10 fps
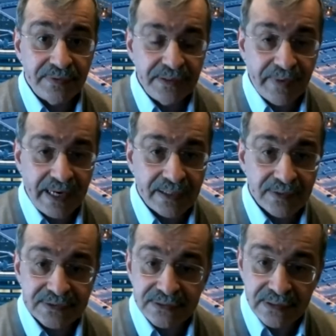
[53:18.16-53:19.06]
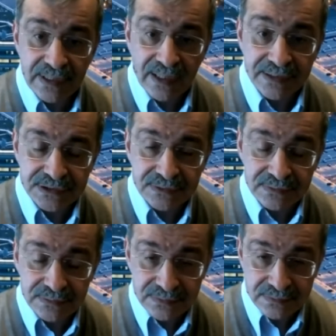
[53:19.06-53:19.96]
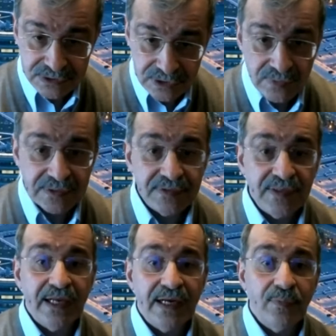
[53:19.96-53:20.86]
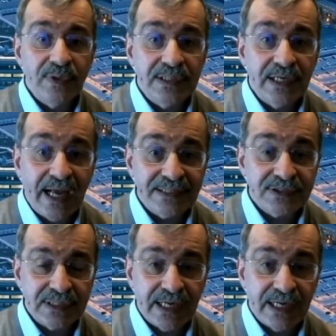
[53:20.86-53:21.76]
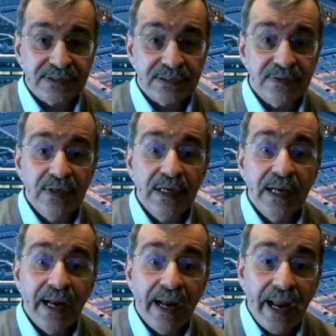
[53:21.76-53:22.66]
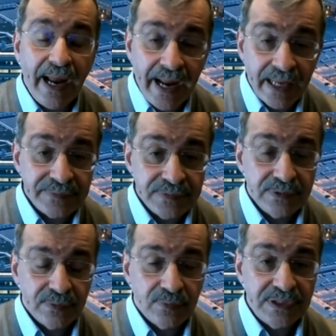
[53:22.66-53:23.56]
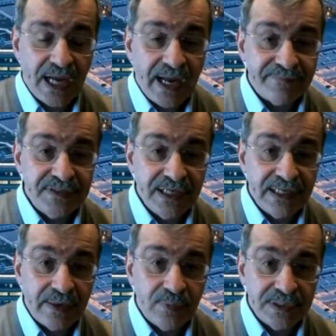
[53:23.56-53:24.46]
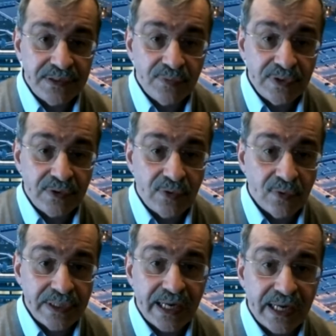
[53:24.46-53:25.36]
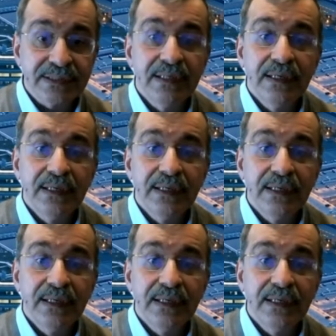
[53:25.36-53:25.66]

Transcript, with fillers: the pancreas. I showed the data with the gastric cancer and we have data with, with the polling cancer.